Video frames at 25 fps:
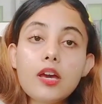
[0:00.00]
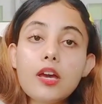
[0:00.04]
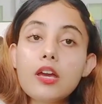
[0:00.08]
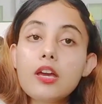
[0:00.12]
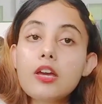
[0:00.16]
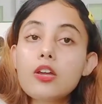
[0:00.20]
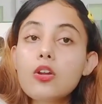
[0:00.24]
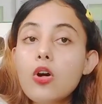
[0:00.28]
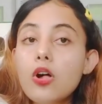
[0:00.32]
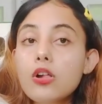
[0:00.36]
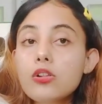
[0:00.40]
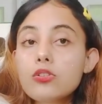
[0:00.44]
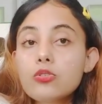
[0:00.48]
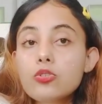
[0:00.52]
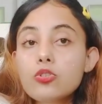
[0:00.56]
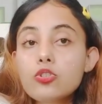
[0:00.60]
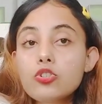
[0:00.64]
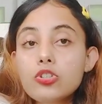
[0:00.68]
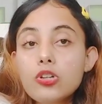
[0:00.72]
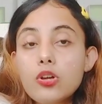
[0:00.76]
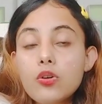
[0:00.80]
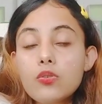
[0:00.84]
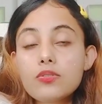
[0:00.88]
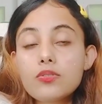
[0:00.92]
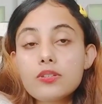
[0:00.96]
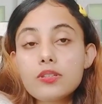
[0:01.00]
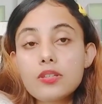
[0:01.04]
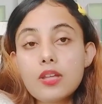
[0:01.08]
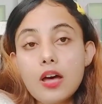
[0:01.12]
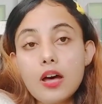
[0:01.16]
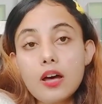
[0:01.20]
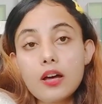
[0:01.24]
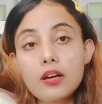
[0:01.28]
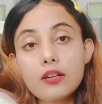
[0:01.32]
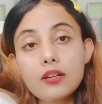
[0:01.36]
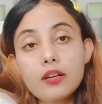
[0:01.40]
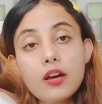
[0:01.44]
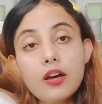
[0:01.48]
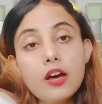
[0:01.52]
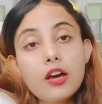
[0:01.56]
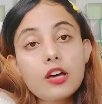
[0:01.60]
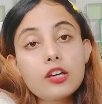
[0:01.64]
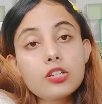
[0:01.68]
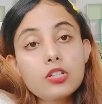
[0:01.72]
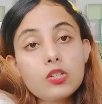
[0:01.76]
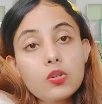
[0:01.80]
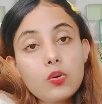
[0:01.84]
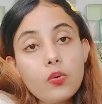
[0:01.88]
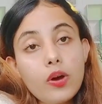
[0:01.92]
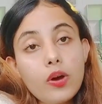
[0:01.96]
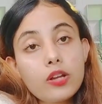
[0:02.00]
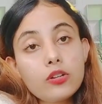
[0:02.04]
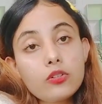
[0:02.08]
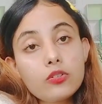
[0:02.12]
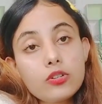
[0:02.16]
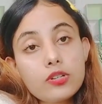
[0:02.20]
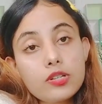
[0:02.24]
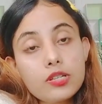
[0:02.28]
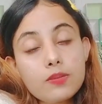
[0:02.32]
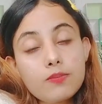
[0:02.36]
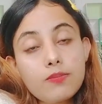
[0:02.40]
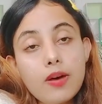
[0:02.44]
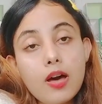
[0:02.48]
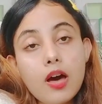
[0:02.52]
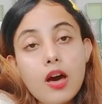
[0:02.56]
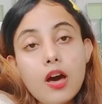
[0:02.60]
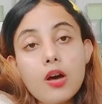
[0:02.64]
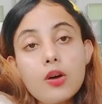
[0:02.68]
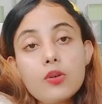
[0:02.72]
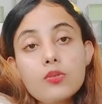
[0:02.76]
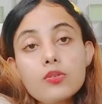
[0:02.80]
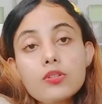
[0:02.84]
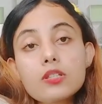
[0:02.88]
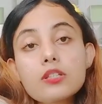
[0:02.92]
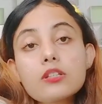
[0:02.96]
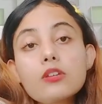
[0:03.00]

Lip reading: It also shows that you and your spouse